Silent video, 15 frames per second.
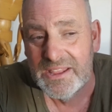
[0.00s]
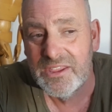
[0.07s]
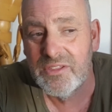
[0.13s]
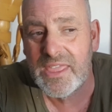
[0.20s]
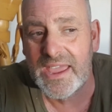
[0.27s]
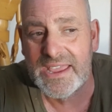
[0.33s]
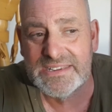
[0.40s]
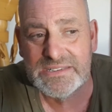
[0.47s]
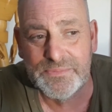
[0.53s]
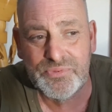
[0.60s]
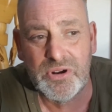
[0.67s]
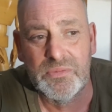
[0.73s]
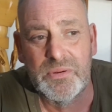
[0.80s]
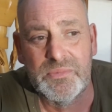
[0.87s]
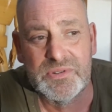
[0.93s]
that is the
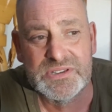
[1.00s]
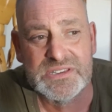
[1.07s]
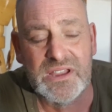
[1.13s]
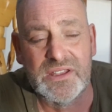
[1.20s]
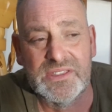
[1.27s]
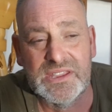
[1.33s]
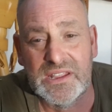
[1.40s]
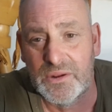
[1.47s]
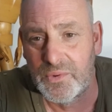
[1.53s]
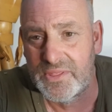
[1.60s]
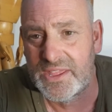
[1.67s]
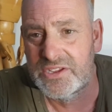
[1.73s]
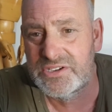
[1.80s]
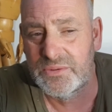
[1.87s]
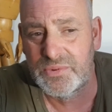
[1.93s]
problem. You start thinking, I want
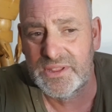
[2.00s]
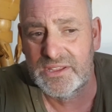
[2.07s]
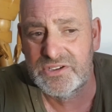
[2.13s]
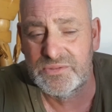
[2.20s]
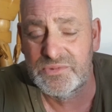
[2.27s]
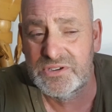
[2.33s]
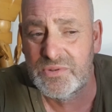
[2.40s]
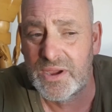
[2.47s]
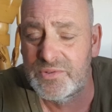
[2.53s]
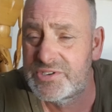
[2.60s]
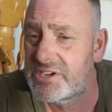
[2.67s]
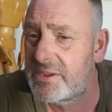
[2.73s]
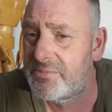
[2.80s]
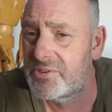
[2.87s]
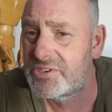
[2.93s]
that job. You quote
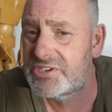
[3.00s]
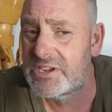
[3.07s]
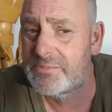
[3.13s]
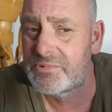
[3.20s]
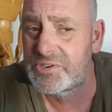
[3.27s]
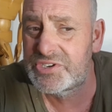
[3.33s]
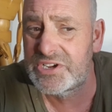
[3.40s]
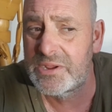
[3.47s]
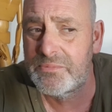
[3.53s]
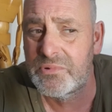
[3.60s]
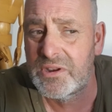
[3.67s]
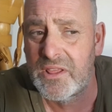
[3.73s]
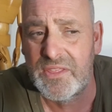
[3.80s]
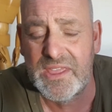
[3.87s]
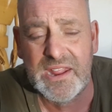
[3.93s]
cheaper and cheaper and cheaper,
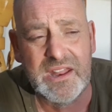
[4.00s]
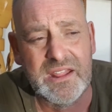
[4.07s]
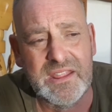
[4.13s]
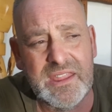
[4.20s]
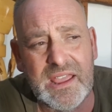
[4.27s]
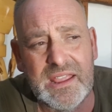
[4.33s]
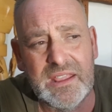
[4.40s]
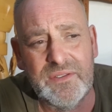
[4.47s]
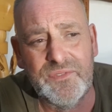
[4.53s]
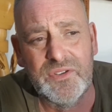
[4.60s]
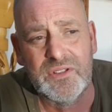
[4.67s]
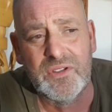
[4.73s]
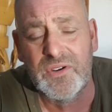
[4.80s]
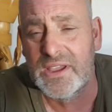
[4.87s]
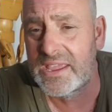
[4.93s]
and at the end of the day, if you're
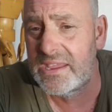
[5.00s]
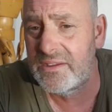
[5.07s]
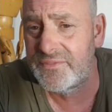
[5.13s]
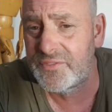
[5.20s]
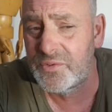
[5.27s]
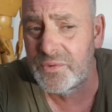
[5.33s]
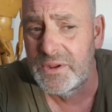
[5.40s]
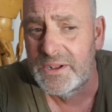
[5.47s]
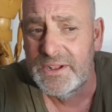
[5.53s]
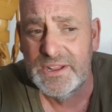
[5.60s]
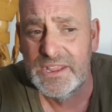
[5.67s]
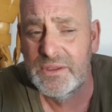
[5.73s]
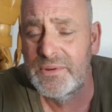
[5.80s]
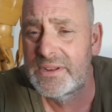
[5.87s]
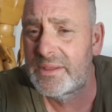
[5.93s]
not careful,
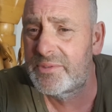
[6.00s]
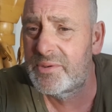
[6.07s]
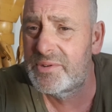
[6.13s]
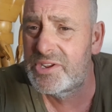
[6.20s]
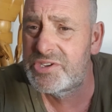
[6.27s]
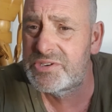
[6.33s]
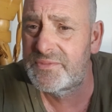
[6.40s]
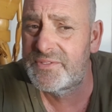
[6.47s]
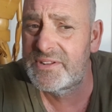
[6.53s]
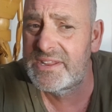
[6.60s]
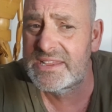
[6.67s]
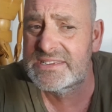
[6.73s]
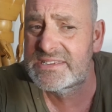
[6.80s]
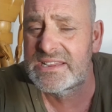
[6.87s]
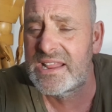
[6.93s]
you end up doing a job for
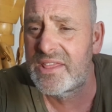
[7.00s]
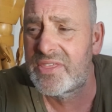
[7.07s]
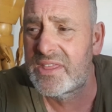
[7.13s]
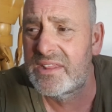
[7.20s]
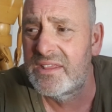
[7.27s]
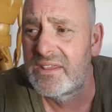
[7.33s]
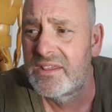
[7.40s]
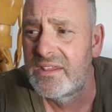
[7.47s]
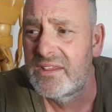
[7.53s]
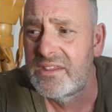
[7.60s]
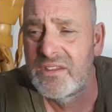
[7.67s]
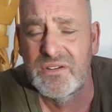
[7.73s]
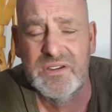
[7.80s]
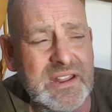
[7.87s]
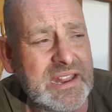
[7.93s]
next to nothing.
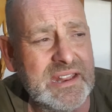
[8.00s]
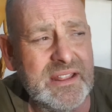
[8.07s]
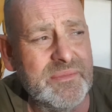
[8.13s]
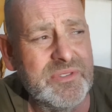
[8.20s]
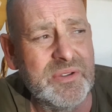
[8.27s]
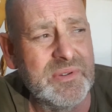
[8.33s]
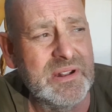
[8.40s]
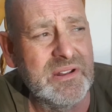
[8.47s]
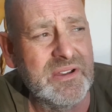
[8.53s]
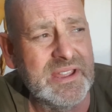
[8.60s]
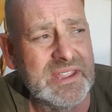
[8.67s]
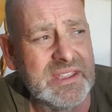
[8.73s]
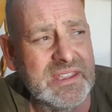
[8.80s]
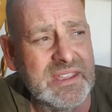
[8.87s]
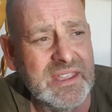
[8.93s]
You end up doing
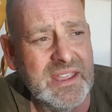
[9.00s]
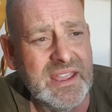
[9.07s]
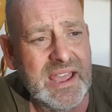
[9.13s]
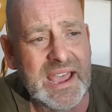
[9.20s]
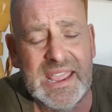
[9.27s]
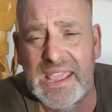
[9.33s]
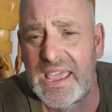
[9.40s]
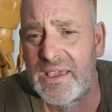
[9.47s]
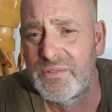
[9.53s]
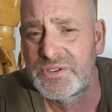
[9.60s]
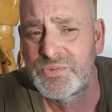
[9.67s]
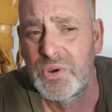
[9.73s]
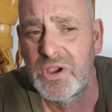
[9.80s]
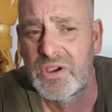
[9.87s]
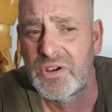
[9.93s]
like 8 hours
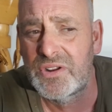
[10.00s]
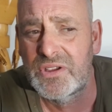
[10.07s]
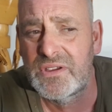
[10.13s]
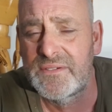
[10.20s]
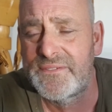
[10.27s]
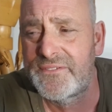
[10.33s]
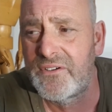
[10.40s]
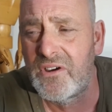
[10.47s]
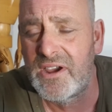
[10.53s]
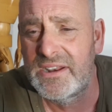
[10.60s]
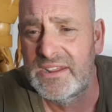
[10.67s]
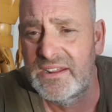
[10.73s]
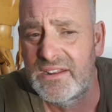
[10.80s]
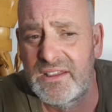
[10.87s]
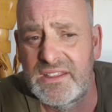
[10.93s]
work on a Good
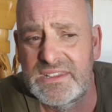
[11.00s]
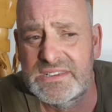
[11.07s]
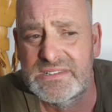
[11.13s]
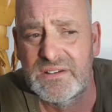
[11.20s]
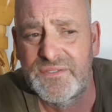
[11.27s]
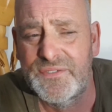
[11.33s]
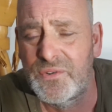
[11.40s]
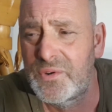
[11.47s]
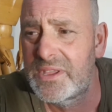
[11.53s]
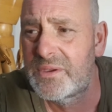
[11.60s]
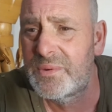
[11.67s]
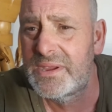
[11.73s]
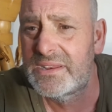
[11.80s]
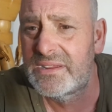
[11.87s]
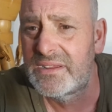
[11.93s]
Friday and earn yourself 40
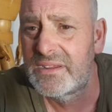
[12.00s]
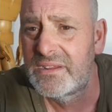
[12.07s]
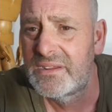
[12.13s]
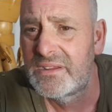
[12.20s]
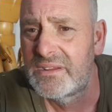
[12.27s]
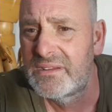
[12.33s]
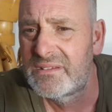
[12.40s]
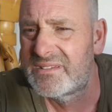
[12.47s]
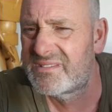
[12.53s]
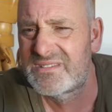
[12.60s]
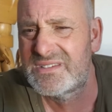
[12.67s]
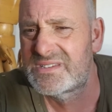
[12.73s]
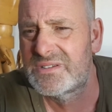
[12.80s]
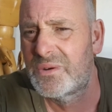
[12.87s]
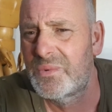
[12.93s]
quid. It's
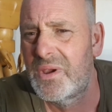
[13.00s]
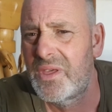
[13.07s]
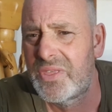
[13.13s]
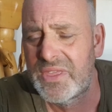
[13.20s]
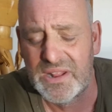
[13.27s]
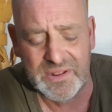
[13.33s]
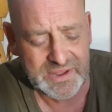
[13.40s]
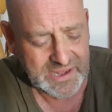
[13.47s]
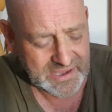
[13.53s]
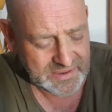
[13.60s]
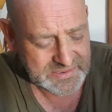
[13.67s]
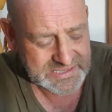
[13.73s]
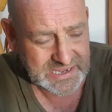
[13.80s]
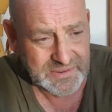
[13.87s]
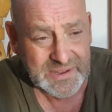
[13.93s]
just not worth it,
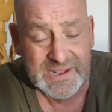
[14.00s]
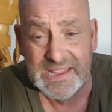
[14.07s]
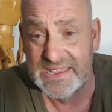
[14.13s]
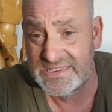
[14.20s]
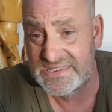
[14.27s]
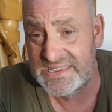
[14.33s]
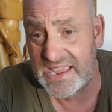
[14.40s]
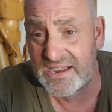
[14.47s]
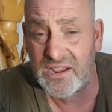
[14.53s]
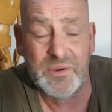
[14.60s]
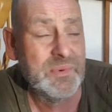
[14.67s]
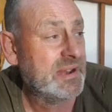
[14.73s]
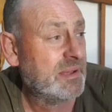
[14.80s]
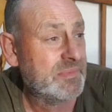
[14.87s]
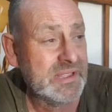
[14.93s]
So instead, I
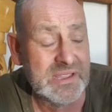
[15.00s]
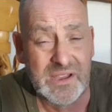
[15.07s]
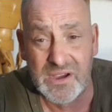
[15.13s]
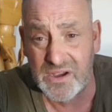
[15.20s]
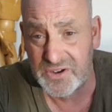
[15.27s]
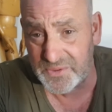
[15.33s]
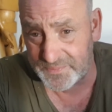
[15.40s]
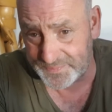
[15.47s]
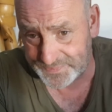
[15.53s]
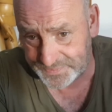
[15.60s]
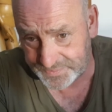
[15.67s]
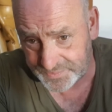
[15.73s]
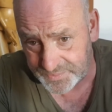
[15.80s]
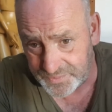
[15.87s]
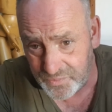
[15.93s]
went up the yard
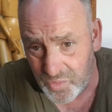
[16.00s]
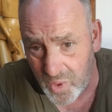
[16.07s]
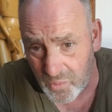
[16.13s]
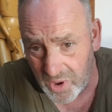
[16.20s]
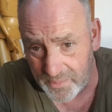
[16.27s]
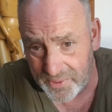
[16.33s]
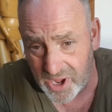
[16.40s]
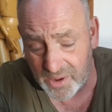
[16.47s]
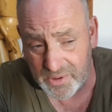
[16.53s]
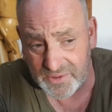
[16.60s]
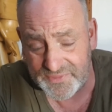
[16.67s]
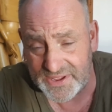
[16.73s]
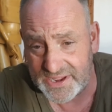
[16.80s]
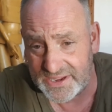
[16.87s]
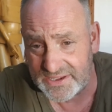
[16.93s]
where I parked my
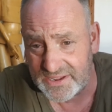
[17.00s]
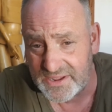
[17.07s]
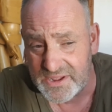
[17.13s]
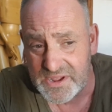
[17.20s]
van,